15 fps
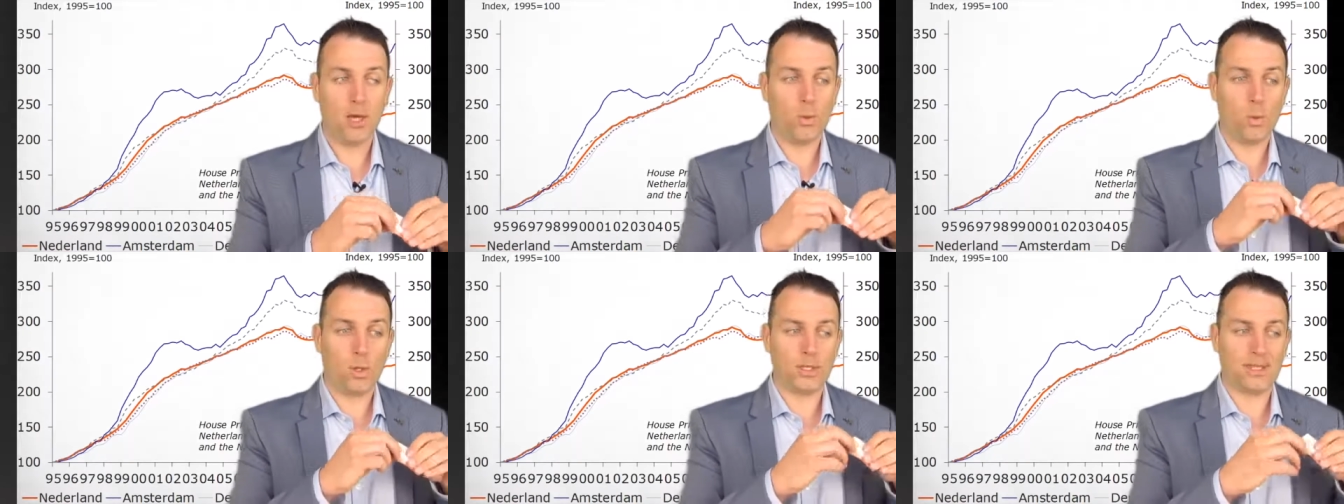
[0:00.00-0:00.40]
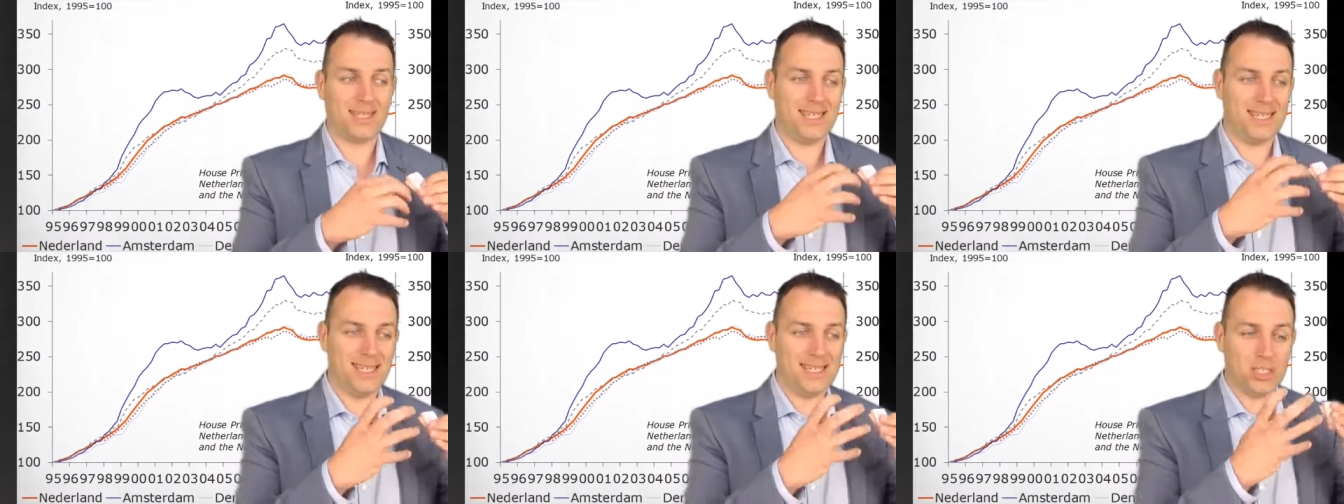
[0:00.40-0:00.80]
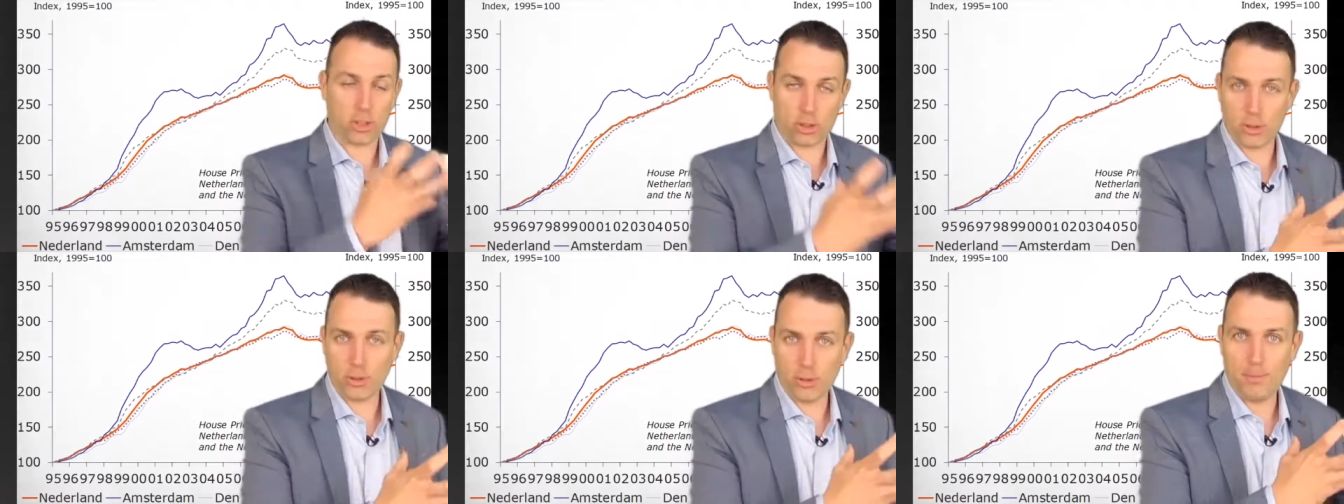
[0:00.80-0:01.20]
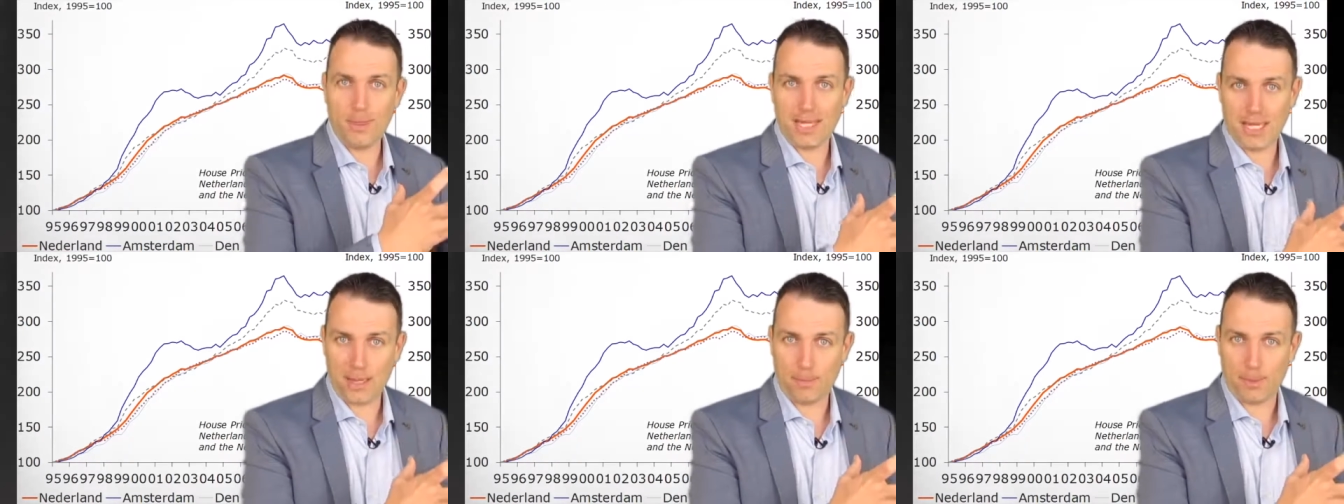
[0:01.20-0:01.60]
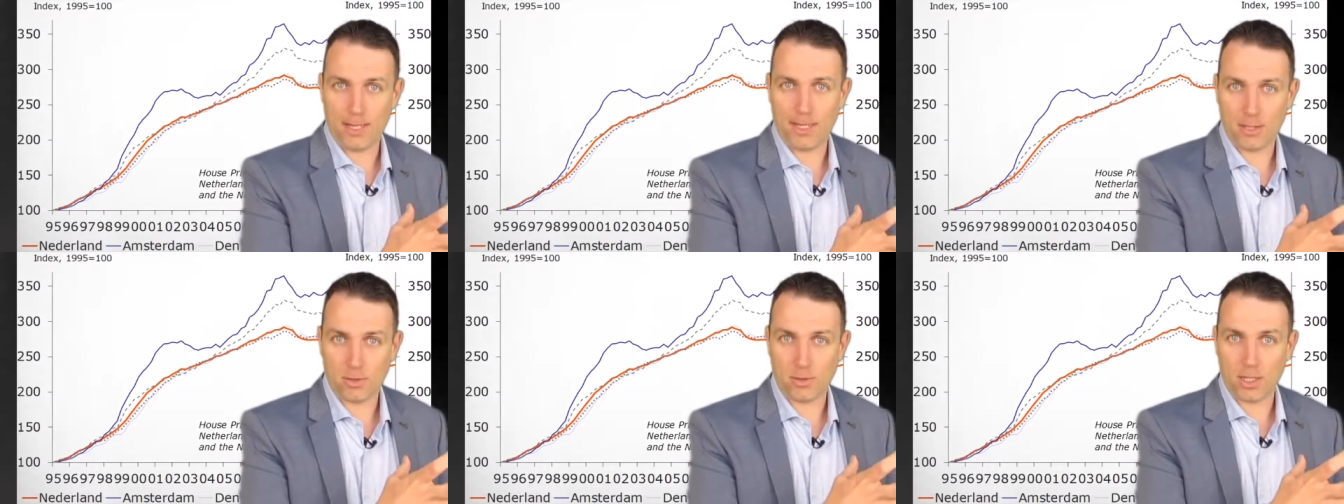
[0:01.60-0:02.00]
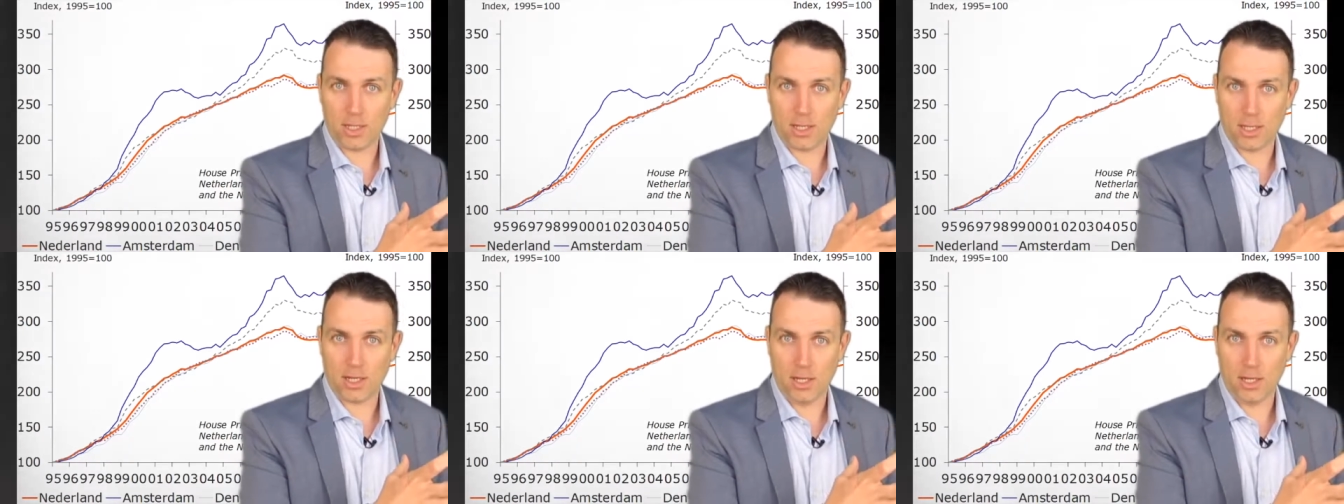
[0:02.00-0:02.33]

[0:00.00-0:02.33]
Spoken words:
what should be happening to